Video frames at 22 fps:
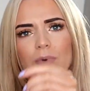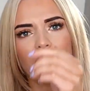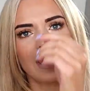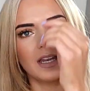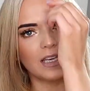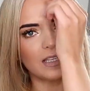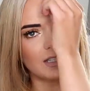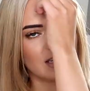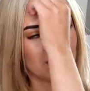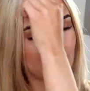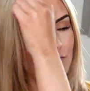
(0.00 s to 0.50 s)

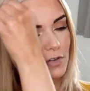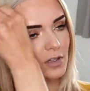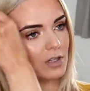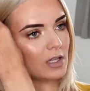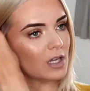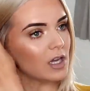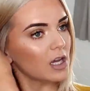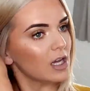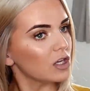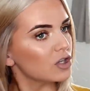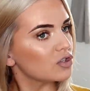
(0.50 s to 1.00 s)
many
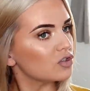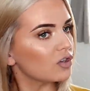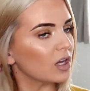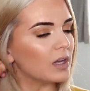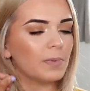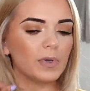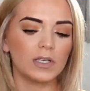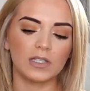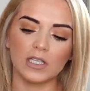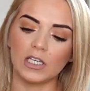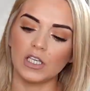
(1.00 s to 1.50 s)
different
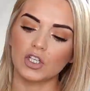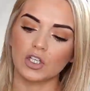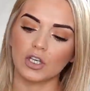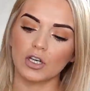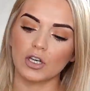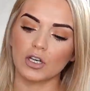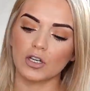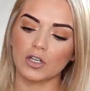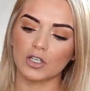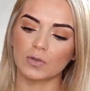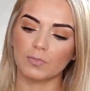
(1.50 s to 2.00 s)
stripy
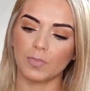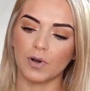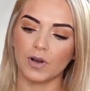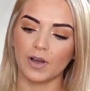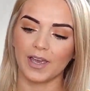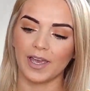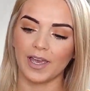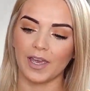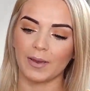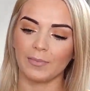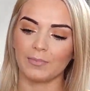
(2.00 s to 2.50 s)
t-shirts,
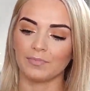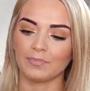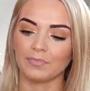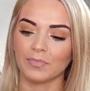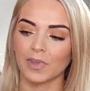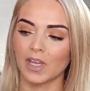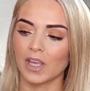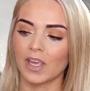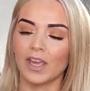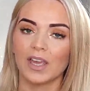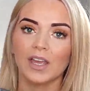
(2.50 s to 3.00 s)
but
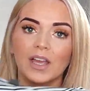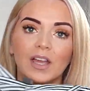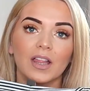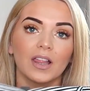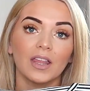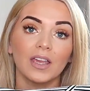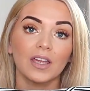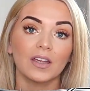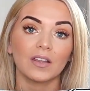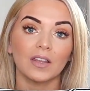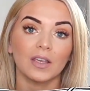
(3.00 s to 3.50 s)

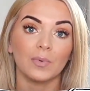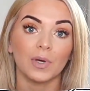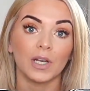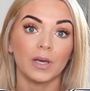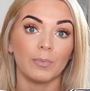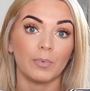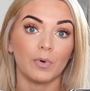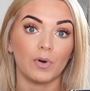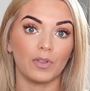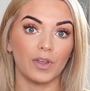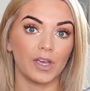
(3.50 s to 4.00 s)
clearly when
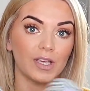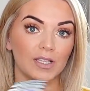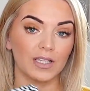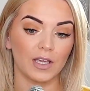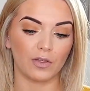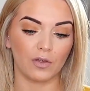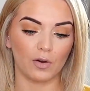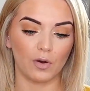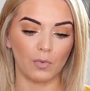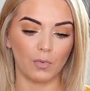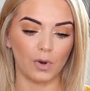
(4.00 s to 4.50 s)
I bought this I
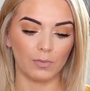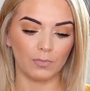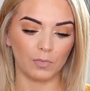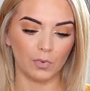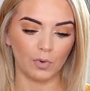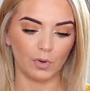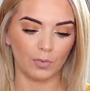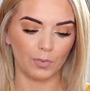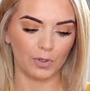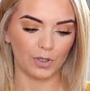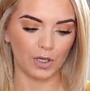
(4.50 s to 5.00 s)
thought one
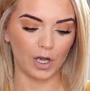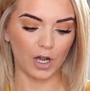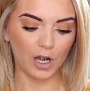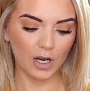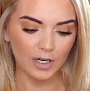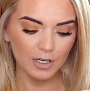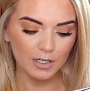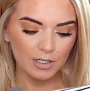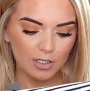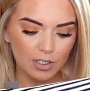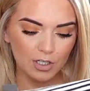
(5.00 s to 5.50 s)
more wouldn't
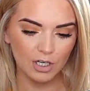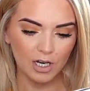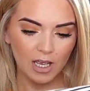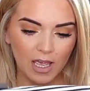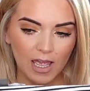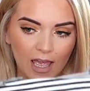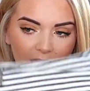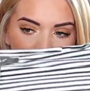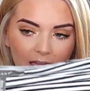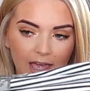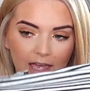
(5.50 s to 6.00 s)
hurt.
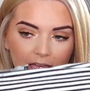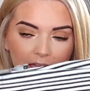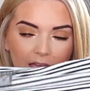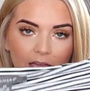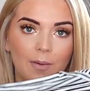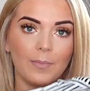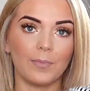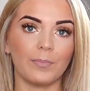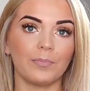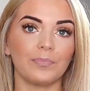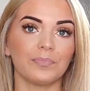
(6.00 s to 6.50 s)

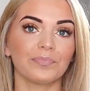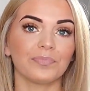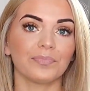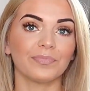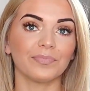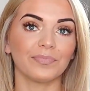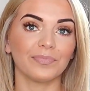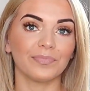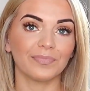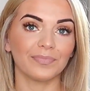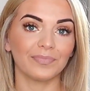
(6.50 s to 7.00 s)

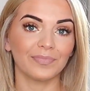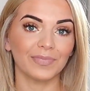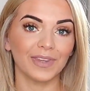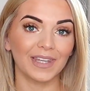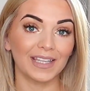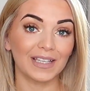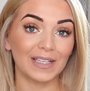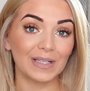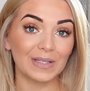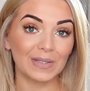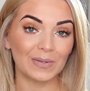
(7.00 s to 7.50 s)

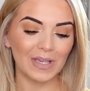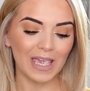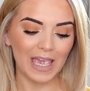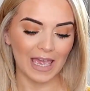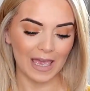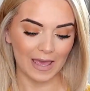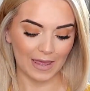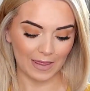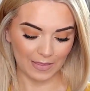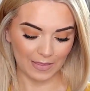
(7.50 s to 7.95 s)
So yeah,